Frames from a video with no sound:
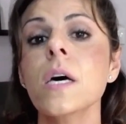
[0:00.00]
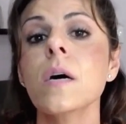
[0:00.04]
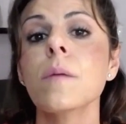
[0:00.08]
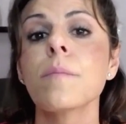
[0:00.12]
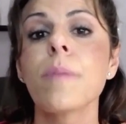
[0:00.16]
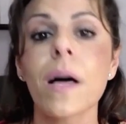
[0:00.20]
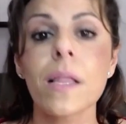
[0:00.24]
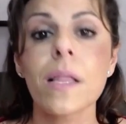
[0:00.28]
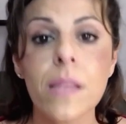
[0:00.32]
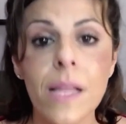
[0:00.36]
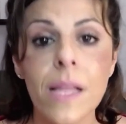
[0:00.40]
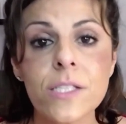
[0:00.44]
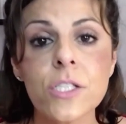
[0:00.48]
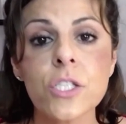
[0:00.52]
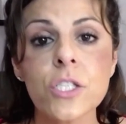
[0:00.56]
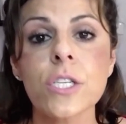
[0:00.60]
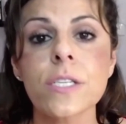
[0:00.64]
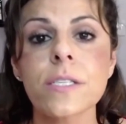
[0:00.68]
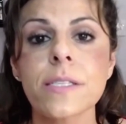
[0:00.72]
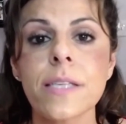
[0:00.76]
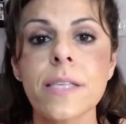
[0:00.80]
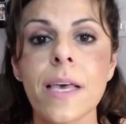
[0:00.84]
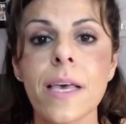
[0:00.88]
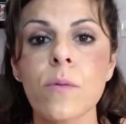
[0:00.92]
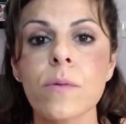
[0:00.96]
But let's
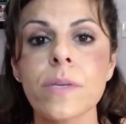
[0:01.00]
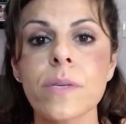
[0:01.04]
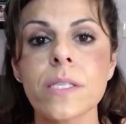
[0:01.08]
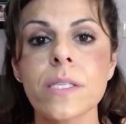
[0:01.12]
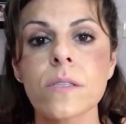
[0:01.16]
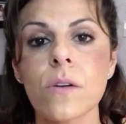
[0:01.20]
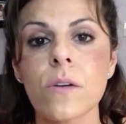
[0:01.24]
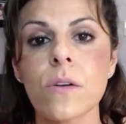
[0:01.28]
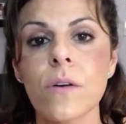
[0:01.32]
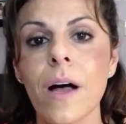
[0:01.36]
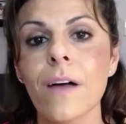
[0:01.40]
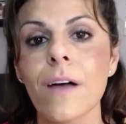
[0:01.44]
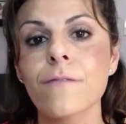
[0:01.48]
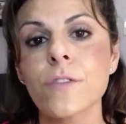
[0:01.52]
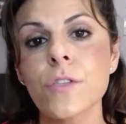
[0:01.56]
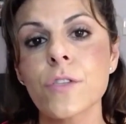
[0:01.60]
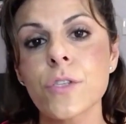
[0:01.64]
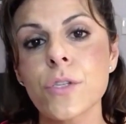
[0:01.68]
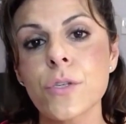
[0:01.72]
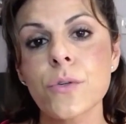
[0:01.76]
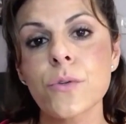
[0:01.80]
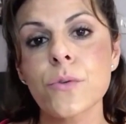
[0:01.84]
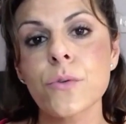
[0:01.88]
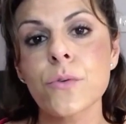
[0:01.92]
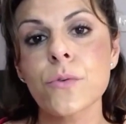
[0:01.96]
just say we still have
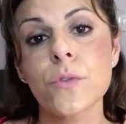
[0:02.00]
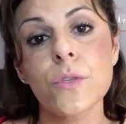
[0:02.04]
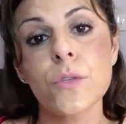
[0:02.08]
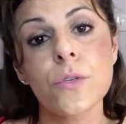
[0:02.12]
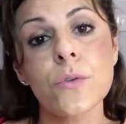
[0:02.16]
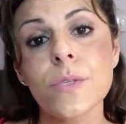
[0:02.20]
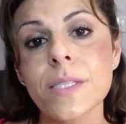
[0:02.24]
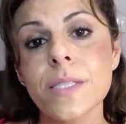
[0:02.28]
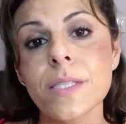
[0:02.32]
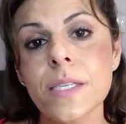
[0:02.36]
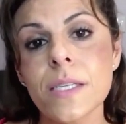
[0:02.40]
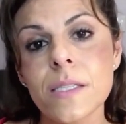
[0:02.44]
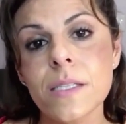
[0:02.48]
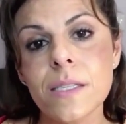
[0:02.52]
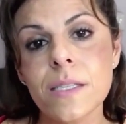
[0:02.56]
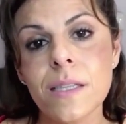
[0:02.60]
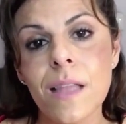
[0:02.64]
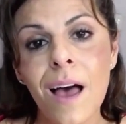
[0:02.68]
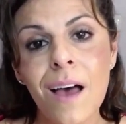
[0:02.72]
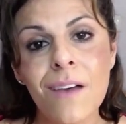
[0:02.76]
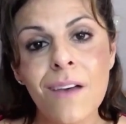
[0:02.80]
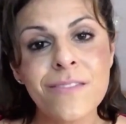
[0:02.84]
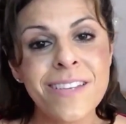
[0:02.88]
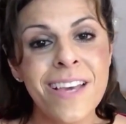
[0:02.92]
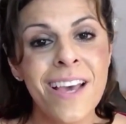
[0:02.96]
two seats
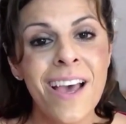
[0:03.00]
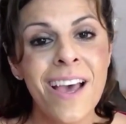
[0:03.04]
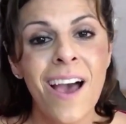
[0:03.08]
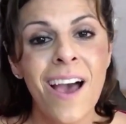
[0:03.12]
left.